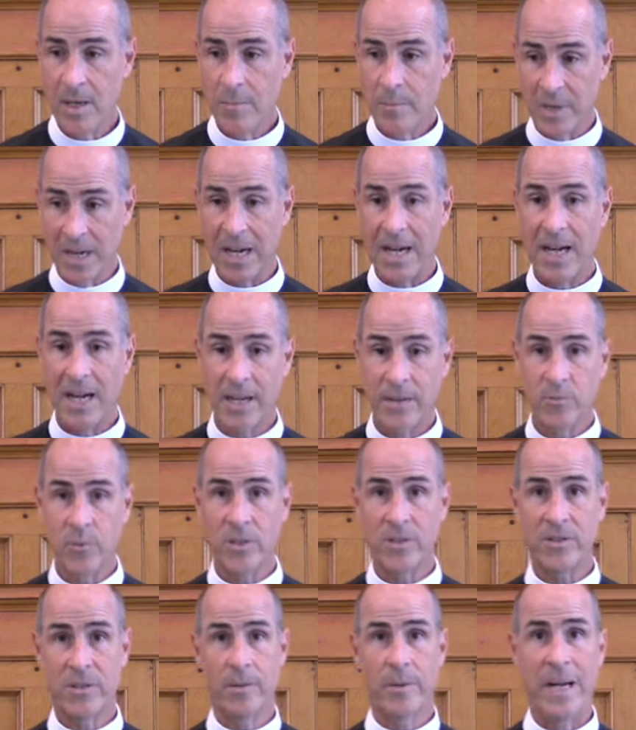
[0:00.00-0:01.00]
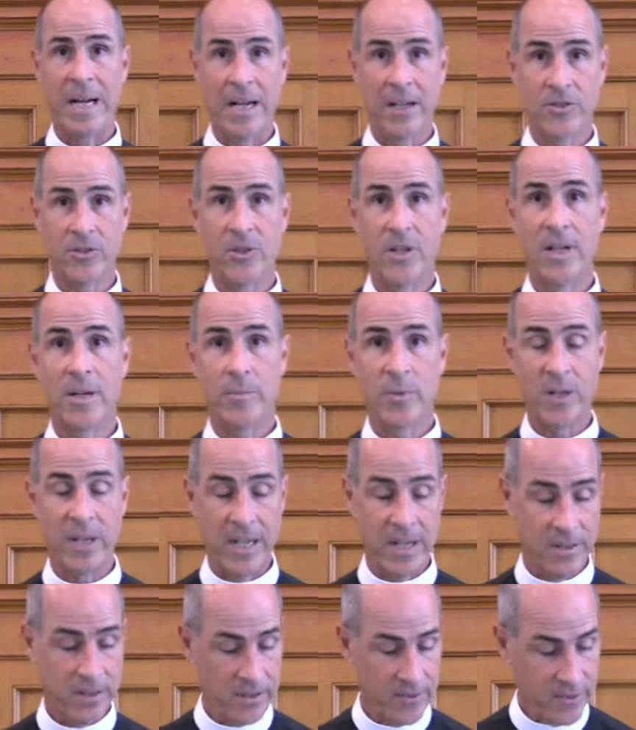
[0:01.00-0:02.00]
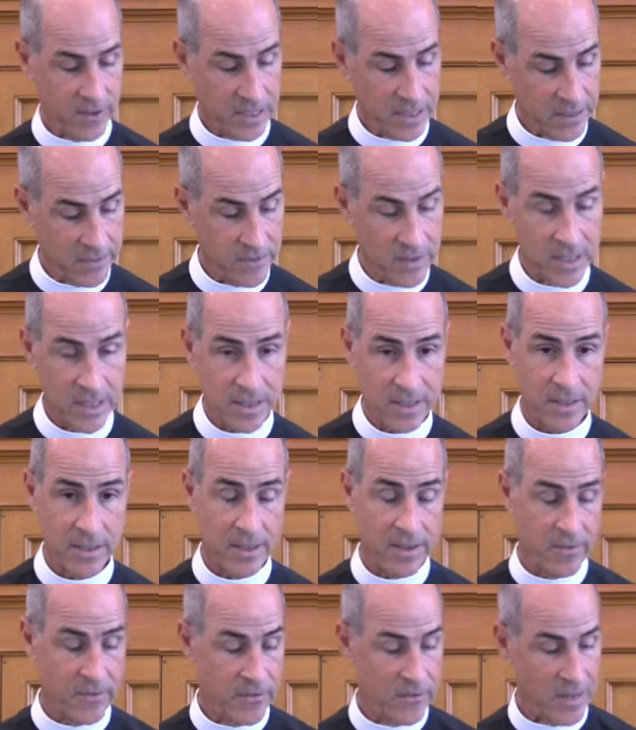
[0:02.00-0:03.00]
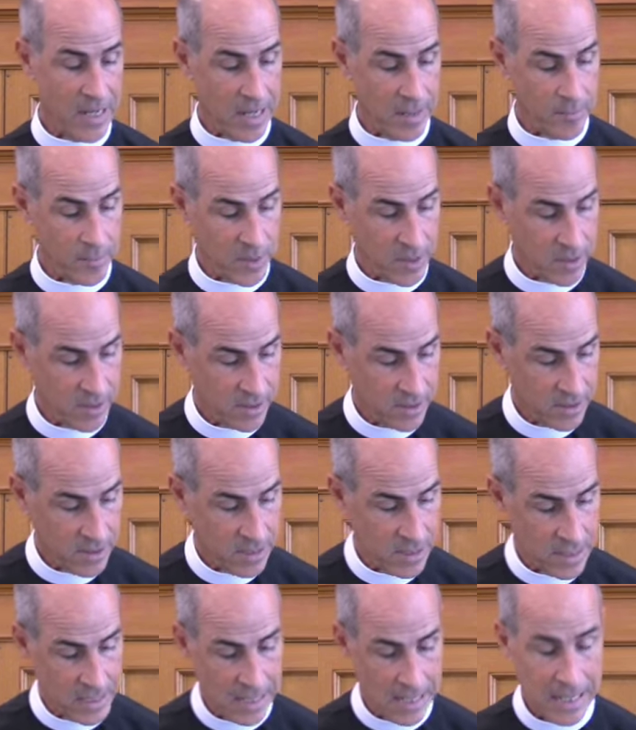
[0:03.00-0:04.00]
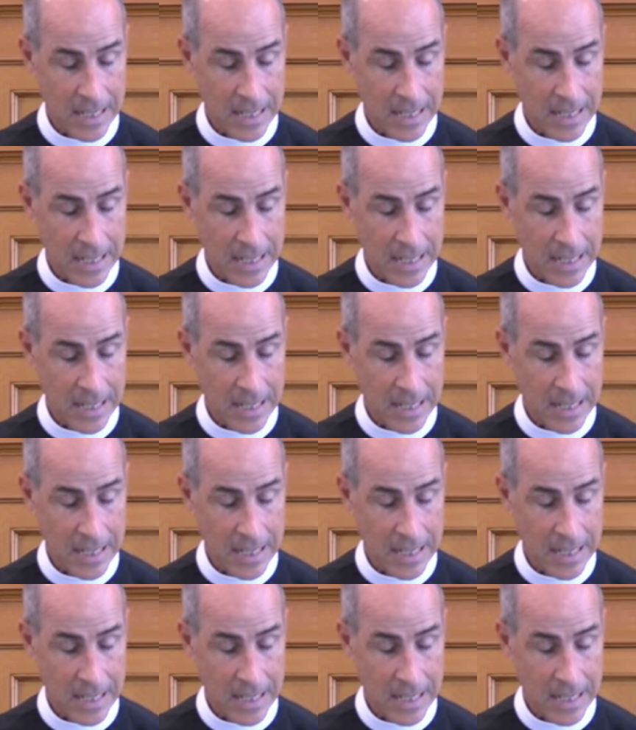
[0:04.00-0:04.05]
but I will somehow try to pronounce forgiveness of that person.